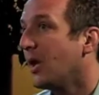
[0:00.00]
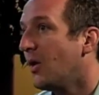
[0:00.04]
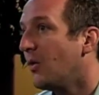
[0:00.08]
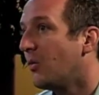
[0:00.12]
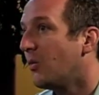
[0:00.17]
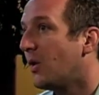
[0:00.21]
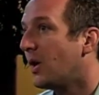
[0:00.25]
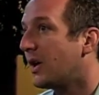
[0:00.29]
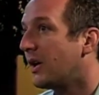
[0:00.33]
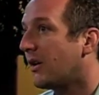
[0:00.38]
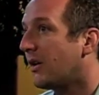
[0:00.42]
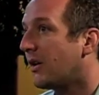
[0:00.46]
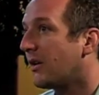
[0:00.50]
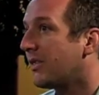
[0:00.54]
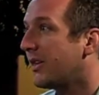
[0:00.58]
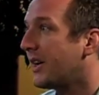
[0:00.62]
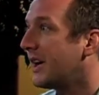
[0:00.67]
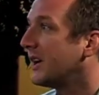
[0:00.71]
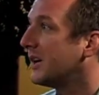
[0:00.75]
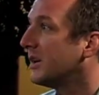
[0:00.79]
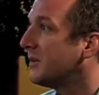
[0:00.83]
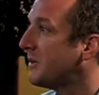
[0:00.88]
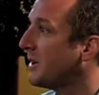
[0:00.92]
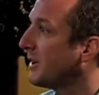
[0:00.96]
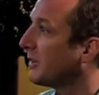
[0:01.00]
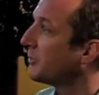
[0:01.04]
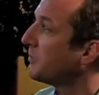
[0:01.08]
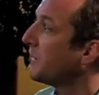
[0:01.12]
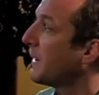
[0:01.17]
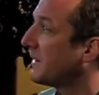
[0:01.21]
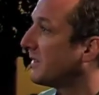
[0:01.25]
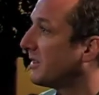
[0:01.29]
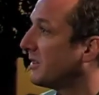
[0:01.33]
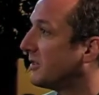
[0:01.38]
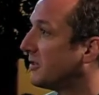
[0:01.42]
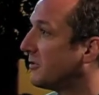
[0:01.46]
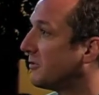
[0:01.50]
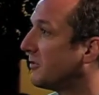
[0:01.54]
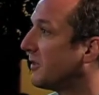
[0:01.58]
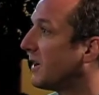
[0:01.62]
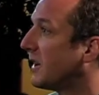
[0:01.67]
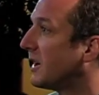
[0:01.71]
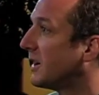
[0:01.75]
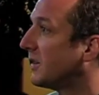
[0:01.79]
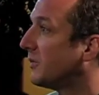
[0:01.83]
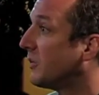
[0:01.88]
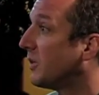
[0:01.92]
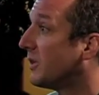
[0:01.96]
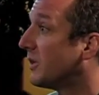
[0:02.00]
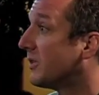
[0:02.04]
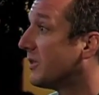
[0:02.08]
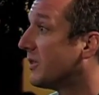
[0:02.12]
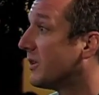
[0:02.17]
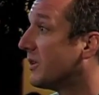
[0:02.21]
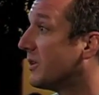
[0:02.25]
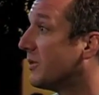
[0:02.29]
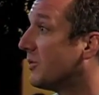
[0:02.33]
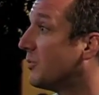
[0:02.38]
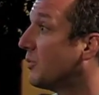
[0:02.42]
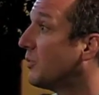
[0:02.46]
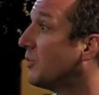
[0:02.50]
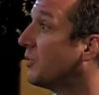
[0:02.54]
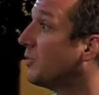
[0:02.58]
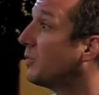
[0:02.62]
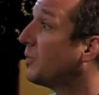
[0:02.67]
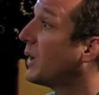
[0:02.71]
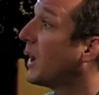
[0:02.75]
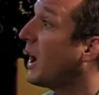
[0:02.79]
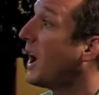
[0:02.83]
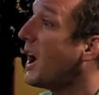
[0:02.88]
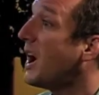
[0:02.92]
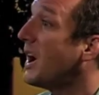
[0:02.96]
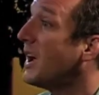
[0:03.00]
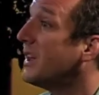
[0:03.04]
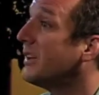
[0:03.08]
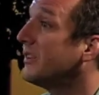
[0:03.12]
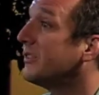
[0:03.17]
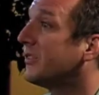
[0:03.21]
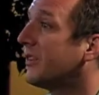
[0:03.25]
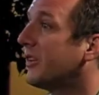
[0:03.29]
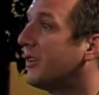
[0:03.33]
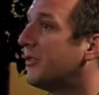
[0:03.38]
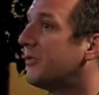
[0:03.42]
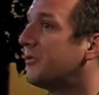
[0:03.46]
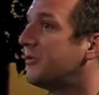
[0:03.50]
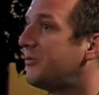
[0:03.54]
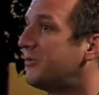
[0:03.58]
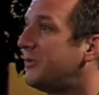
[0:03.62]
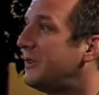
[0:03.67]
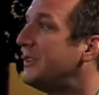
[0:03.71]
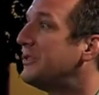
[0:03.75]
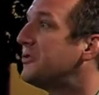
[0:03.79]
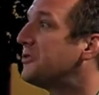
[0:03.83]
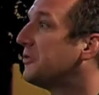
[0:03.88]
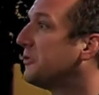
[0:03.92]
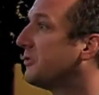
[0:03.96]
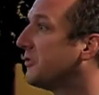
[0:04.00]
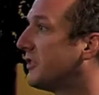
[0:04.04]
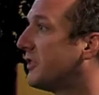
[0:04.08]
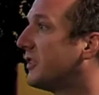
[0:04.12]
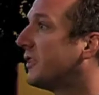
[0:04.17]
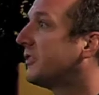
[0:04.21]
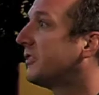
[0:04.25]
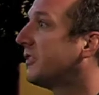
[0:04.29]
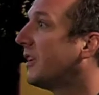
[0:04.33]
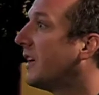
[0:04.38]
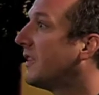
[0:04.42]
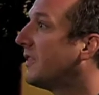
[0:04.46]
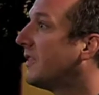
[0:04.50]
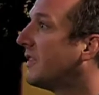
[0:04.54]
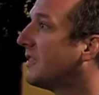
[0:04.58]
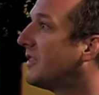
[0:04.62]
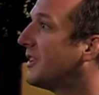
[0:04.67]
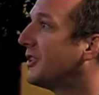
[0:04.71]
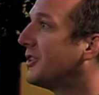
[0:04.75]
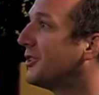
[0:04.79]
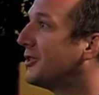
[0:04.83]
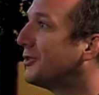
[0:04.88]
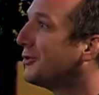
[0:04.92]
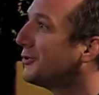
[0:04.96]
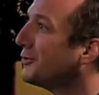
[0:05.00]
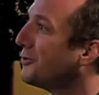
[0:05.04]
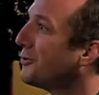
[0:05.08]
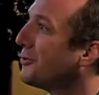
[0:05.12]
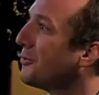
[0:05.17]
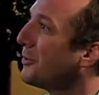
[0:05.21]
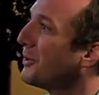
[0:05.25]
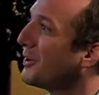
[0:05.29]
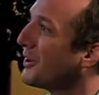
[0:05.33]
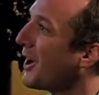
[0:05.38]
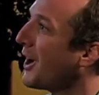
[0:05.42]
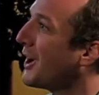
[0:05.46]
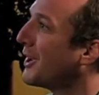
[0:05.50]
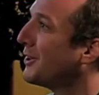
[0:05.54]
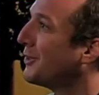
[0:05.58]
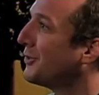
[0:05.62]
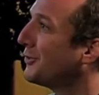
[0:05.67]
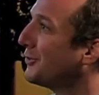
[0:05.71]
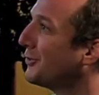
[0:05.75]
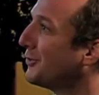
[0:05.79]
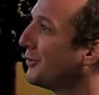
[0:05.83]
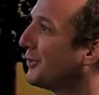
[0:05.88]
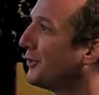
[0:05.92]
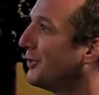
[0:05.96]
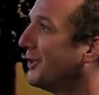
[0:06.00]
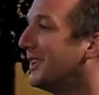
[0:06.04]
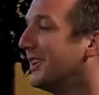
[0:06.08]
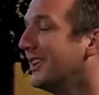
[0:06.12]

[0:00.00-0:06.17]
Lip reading: What are they going to be expecting to find? What are the kinds of features in the site that they're used to or not used to?